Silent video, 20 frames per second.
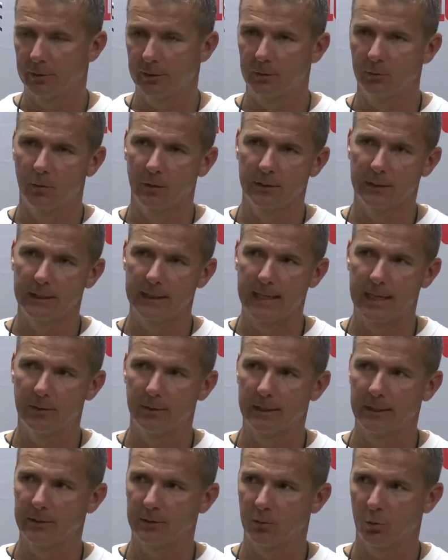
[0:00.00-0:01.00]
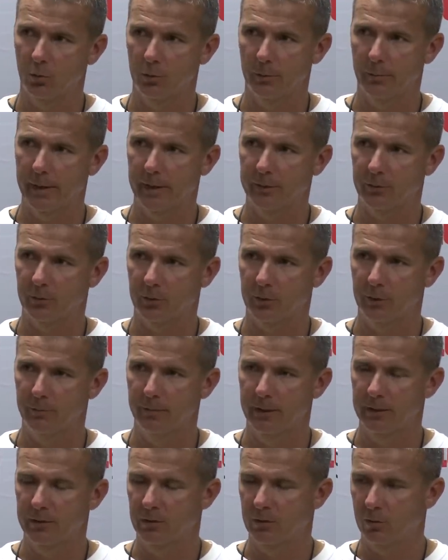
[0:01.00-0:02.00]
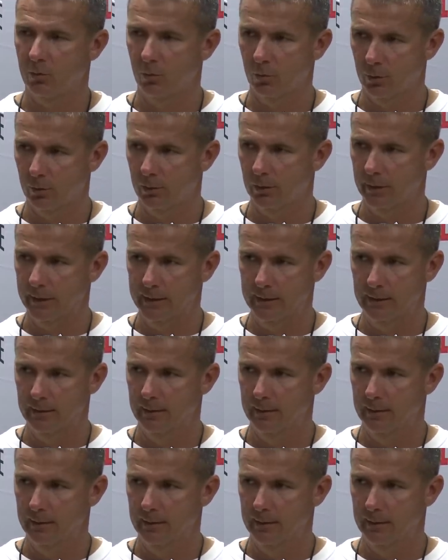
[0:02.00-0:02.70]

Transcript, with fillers: And one thing nowadays, quarterbacks are committing so early